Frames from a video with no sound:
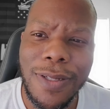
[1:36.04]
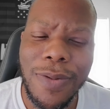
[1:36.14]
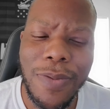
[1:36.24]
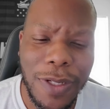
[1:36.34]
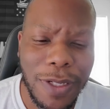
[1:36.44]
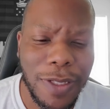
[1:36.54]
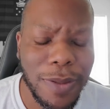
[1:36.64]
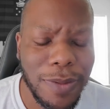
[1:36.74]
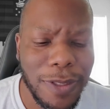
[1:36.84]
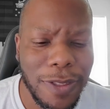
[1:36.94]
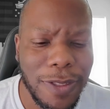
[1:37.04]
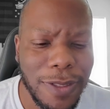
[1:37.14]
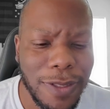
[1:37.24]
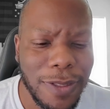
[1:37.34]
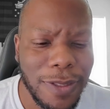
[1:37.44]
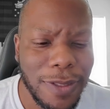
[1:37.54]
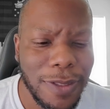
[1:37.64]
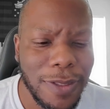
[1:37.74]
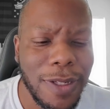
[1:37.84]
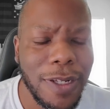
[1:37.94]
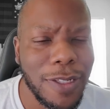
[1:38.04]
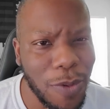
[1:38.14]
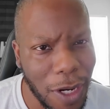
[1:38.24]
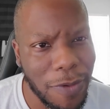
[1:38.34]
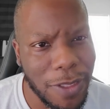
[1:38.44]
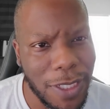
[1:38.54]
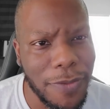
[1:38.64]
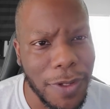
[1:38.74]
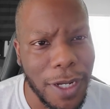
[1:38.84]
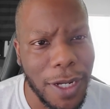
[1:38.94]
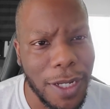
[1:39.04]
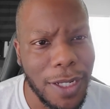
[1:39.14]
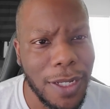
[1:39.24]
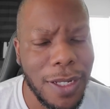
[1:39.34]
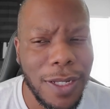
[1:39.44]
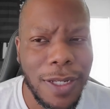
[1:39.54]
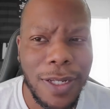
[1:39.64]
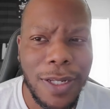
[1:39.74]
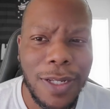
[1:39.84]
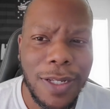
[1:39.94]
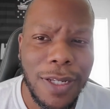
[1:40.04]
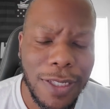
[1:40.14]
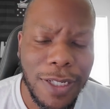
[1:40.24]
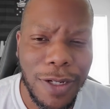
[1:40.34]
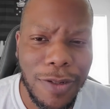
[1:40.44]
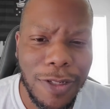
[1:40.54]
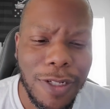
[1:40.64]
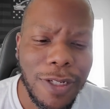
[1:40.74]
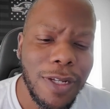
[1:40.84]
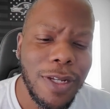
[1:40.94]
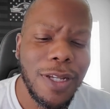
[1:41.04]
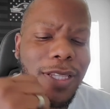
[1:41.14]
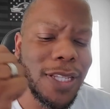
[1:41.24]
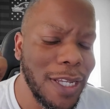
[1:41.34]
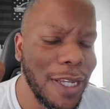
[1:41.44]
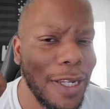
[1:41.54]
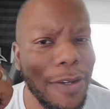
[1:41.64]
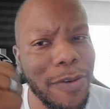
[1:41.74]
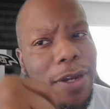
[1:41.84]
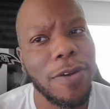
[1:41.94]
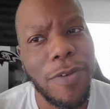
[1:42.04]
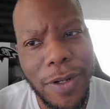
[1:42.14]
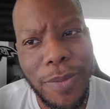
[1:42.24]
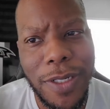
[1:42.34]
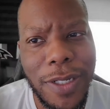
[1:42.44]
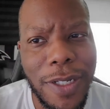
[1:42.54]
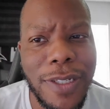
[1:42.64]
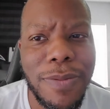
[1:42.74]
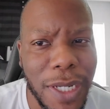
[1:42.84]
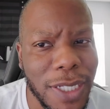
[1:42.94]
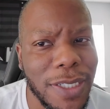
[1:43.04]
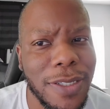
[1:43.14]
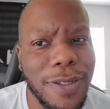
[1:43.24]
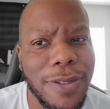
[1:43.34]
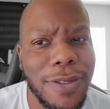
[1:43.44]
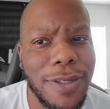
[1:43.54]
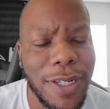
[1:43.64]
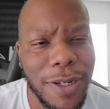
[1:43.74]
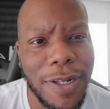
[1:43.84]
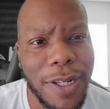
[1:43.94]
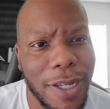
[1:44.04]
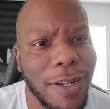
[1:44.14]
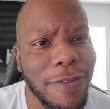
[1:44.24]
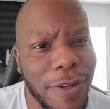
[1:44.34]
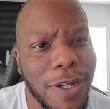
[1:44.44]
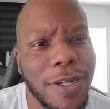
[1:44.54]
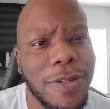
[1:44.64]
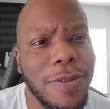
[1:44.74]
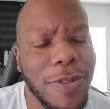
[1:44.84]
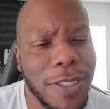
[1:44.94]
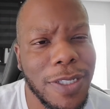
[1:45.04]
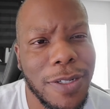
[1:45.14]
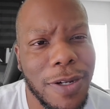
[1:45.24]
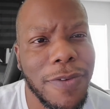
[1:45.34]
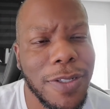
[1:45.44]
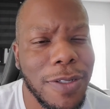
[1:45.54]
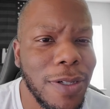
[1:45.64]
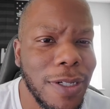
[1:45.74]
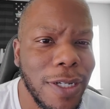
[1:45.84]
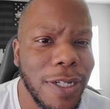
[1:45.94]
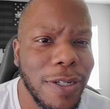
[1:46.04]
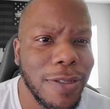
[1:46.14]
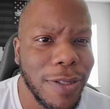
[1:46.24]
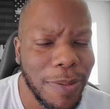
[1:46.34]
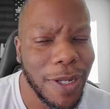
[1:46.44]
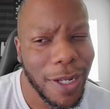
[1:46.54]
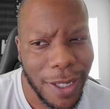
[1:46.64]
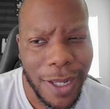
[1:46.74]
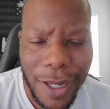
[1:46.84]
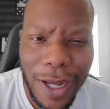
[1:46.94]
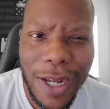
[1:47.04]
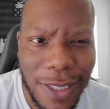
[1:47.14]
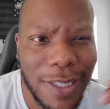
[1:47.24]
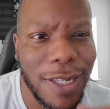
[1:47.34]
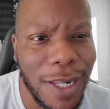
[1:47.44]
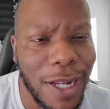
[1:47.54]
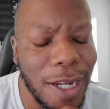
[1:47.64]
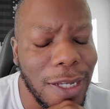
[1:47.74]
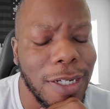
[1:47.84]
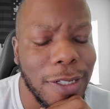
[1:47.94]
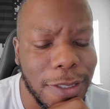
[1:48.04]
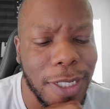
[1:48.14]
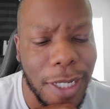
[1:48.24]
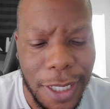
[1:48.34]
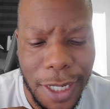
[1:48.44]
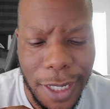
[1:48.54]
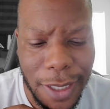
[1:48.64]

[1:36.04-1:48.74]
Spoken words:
Williams, his wide receiver guy, his coach. And then Greg Roman, his best year in the NFL, was his offense coordinator. So I'm like, I can see that. I can understand that.